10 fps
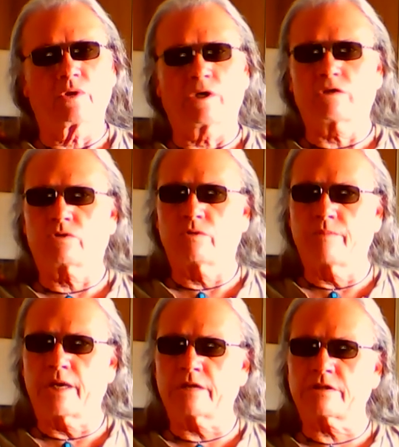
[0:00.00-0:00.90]
A true
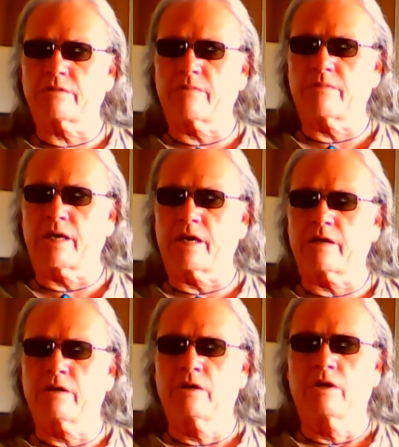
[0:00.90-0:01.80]
medicine
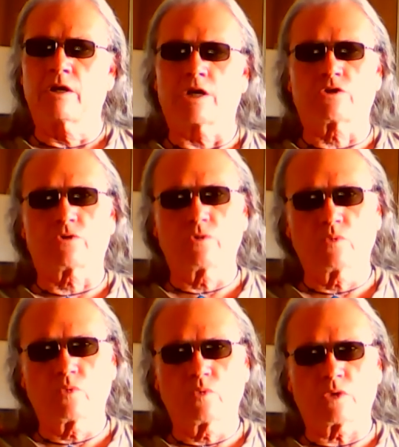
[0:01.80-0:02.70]
man, a
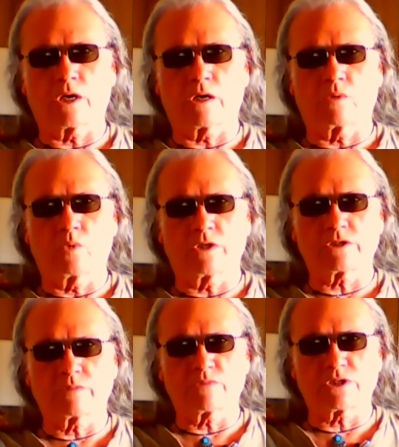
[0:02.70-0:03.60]
true
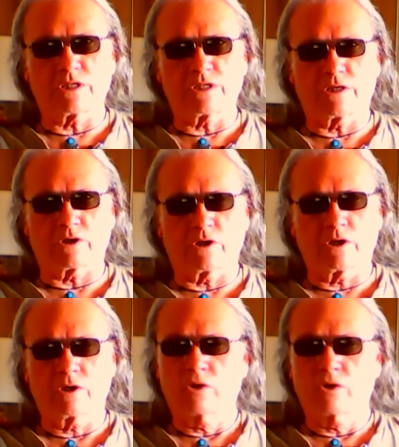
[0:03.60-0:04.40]
wisdom seeker,